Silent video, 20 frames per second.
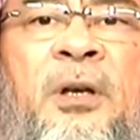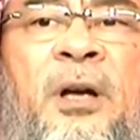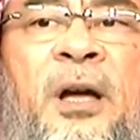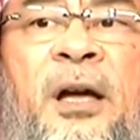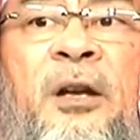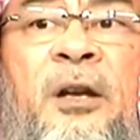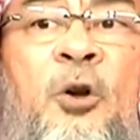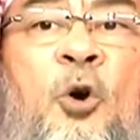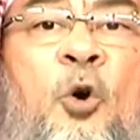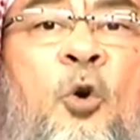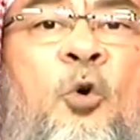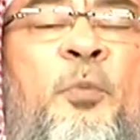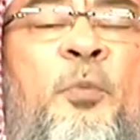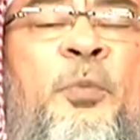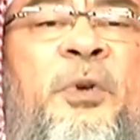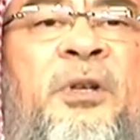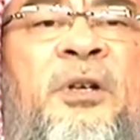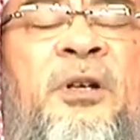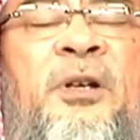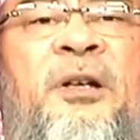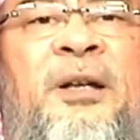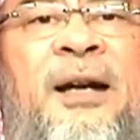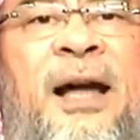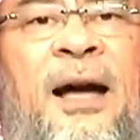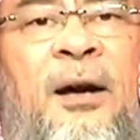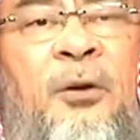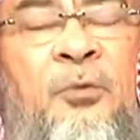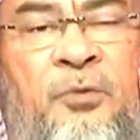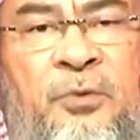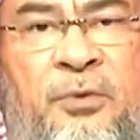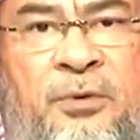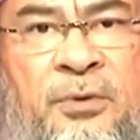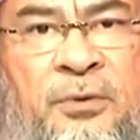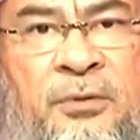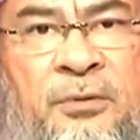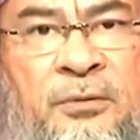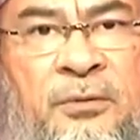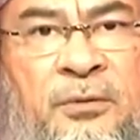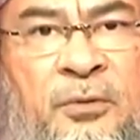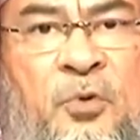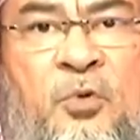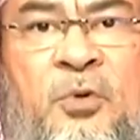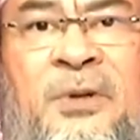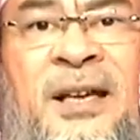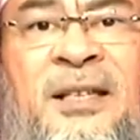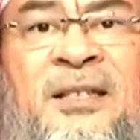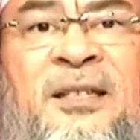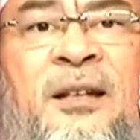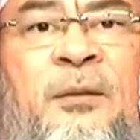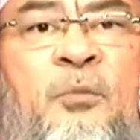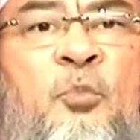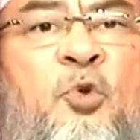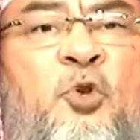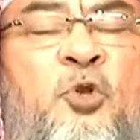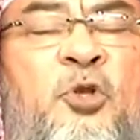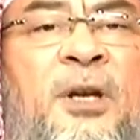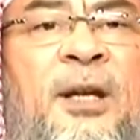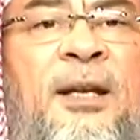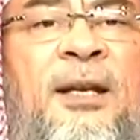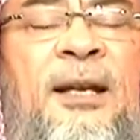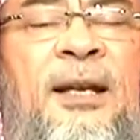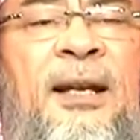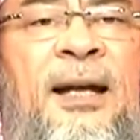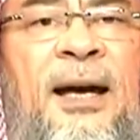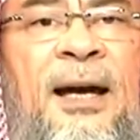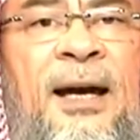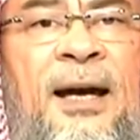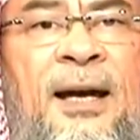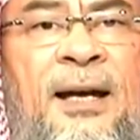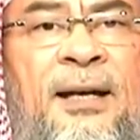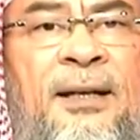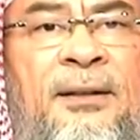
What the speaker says: an open ground known as al-Musalla.